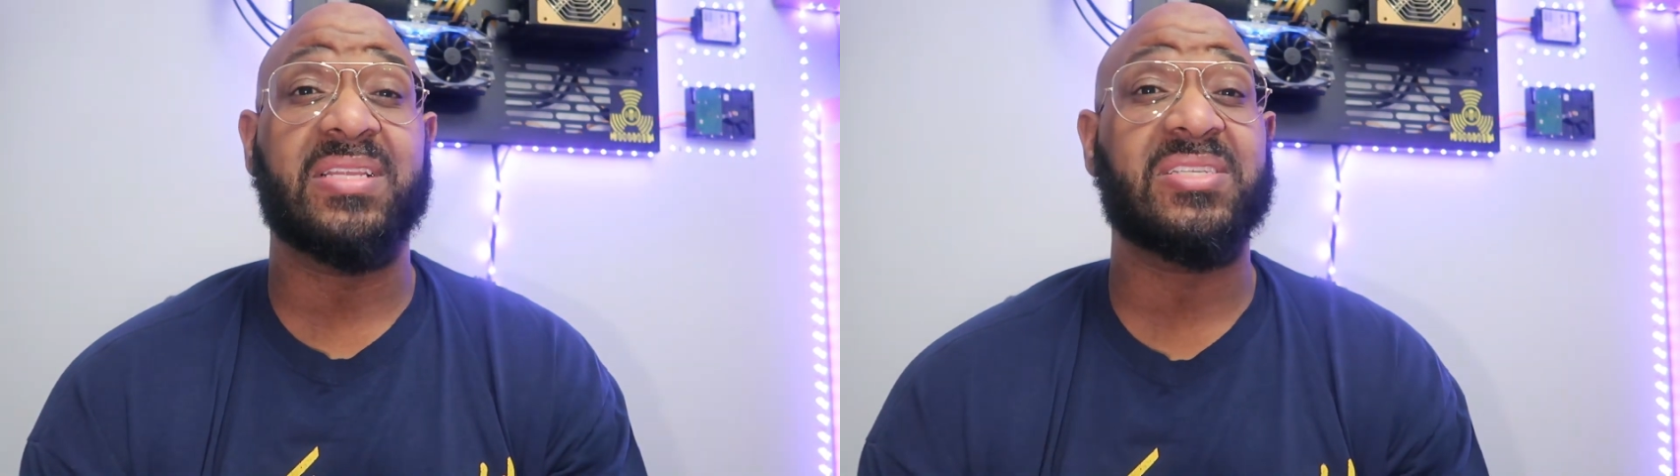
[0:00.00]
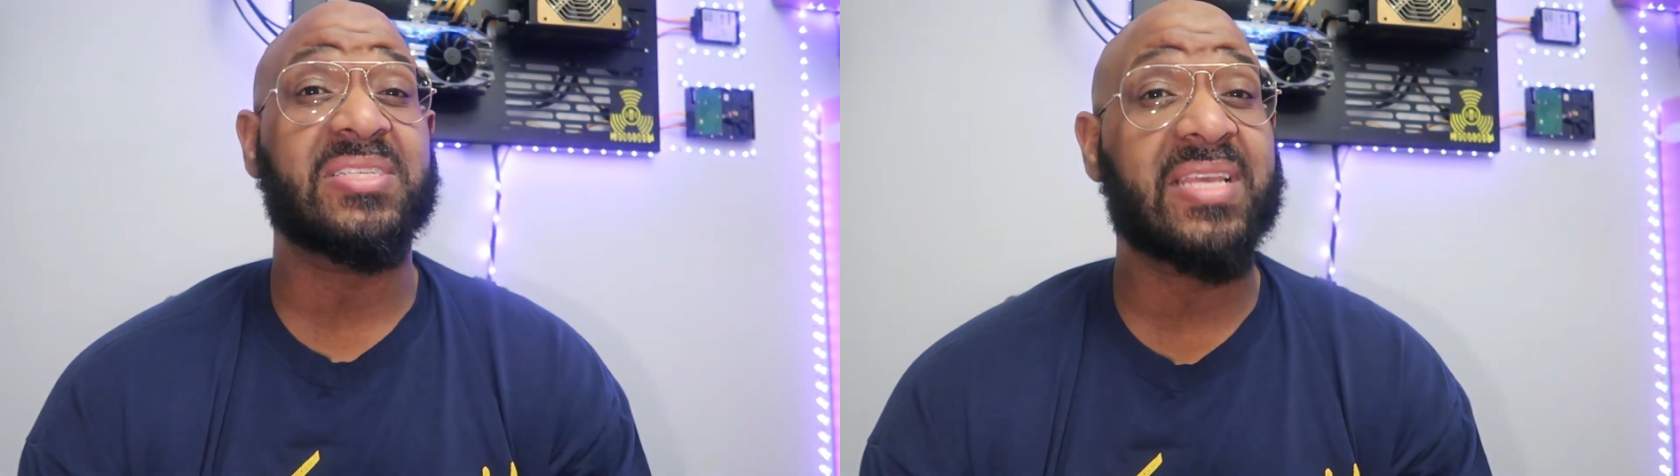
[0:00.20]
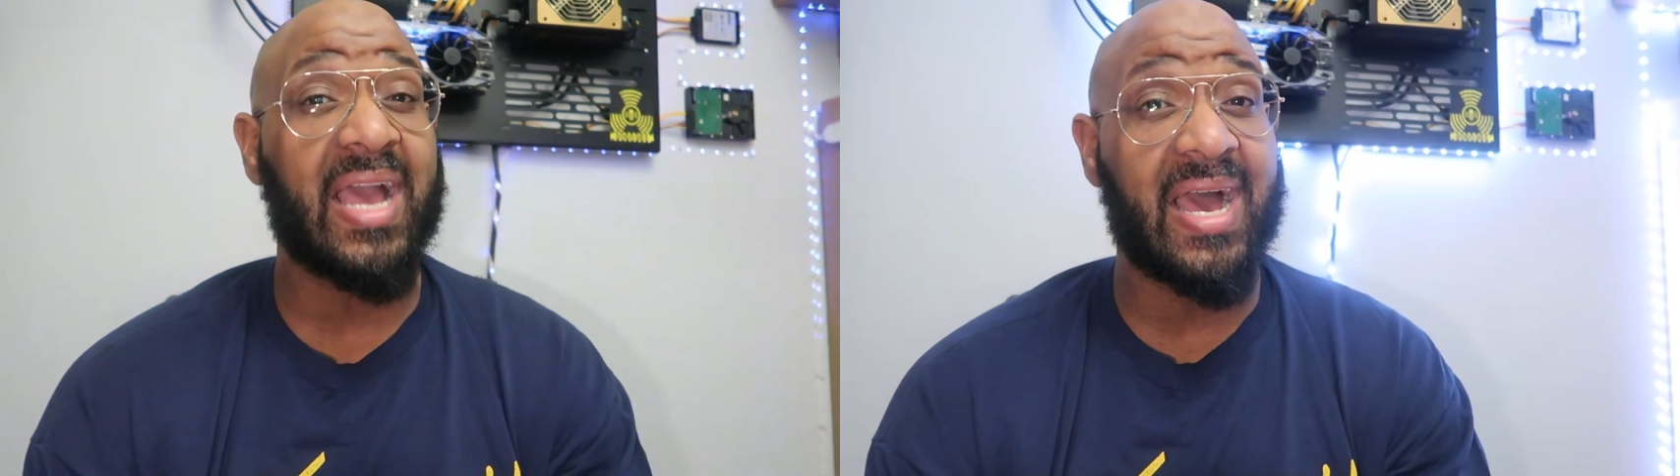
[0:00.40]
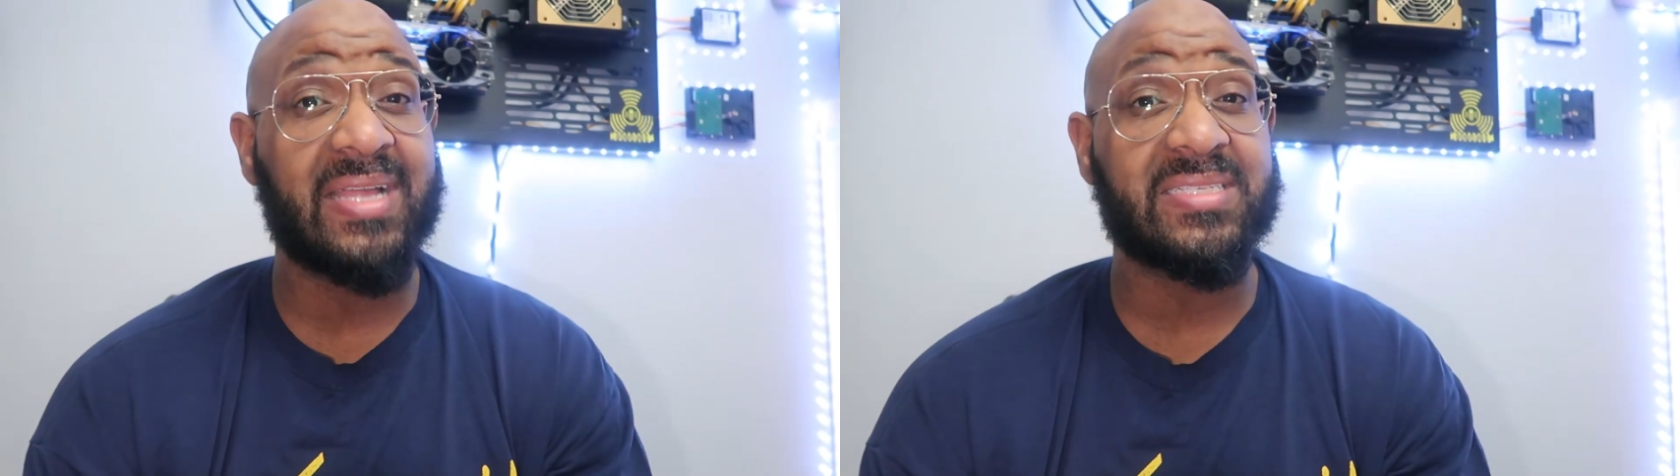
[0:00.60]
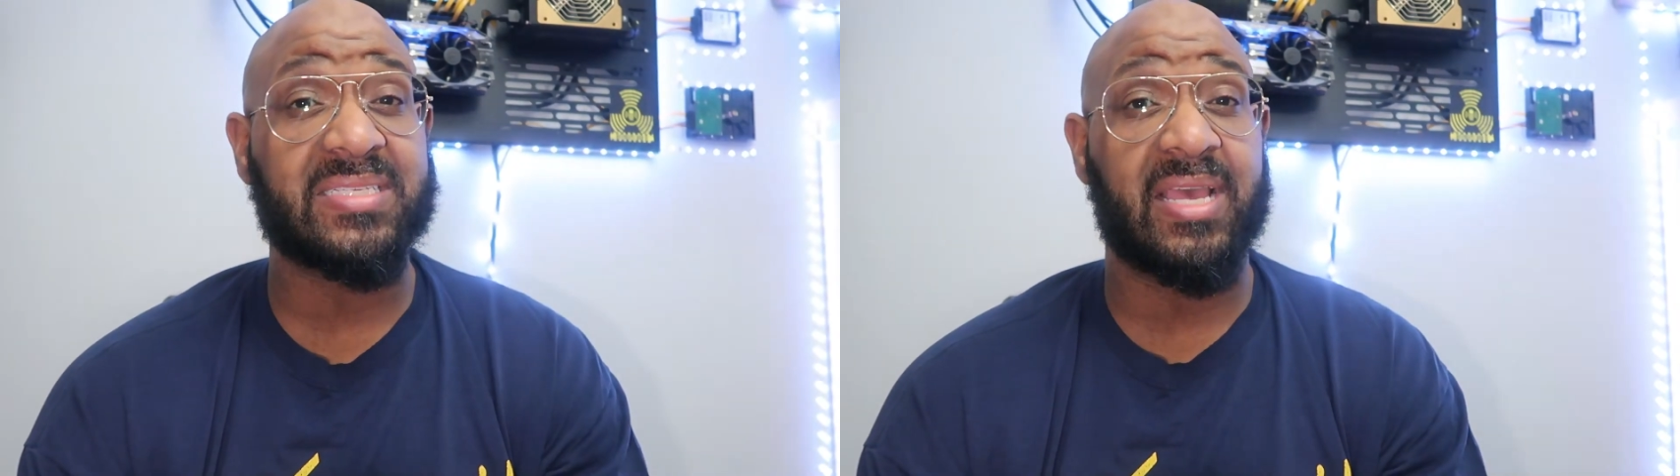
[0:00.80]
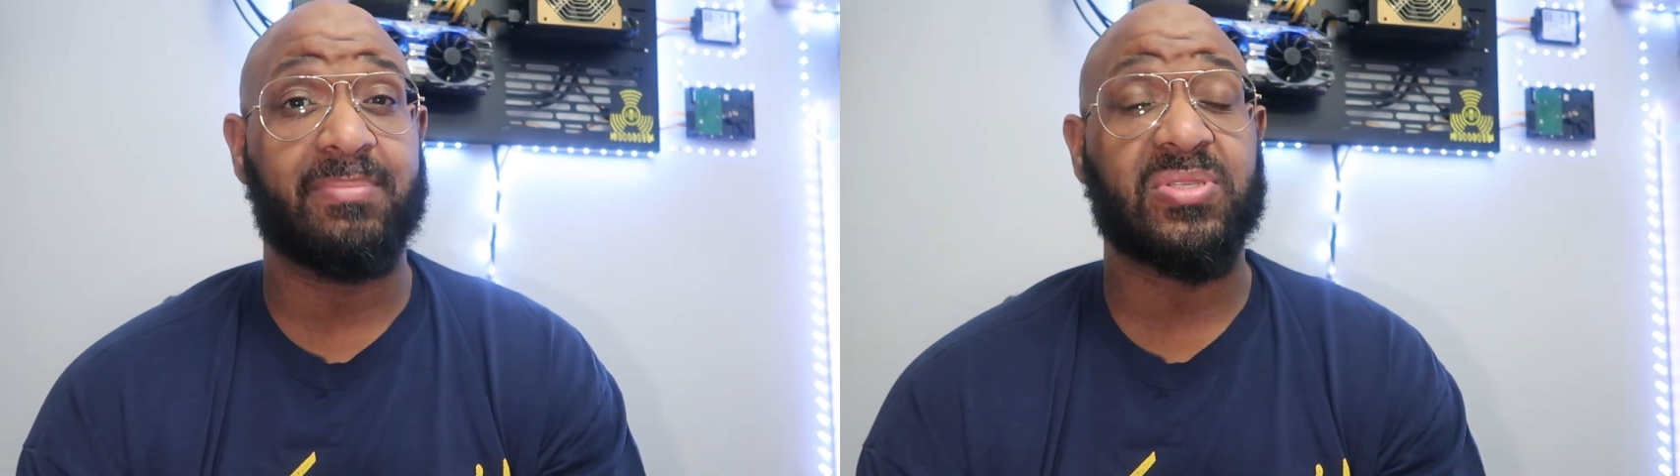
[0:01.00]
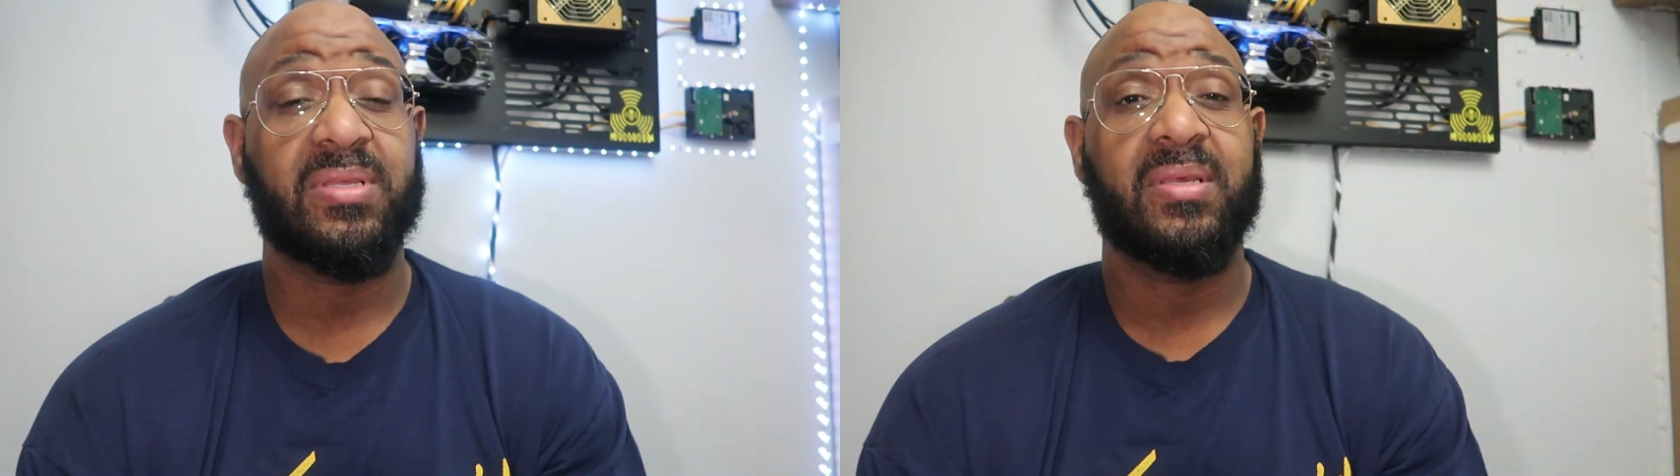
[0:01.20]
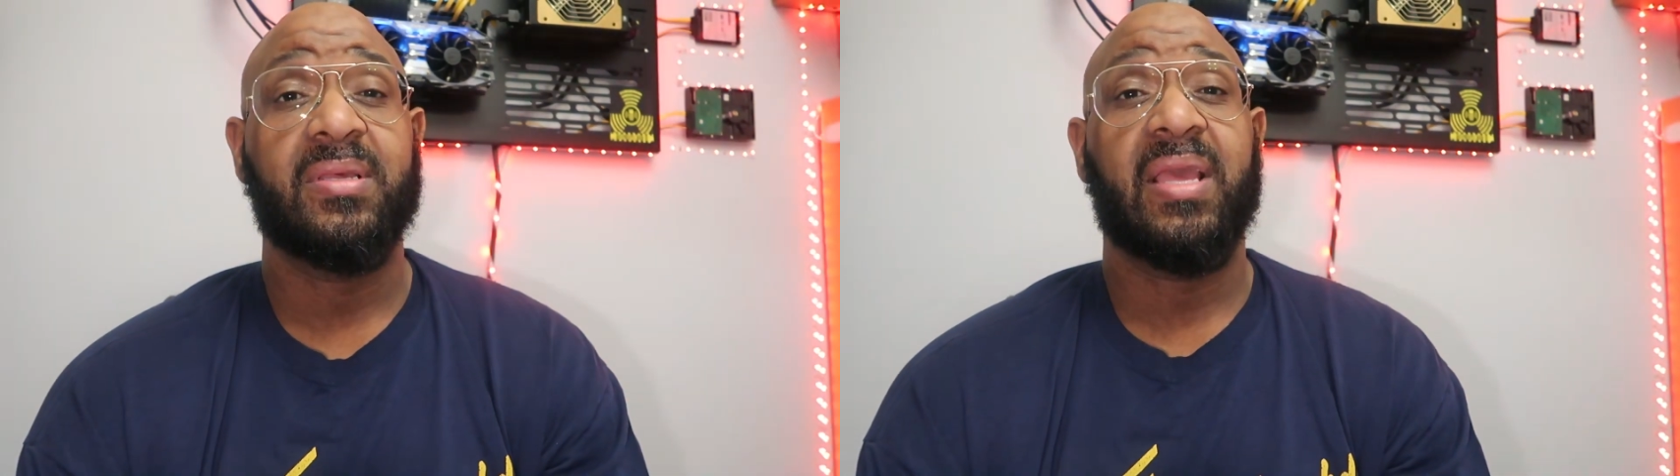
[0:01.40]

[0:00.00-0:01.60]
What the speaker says: such as concepts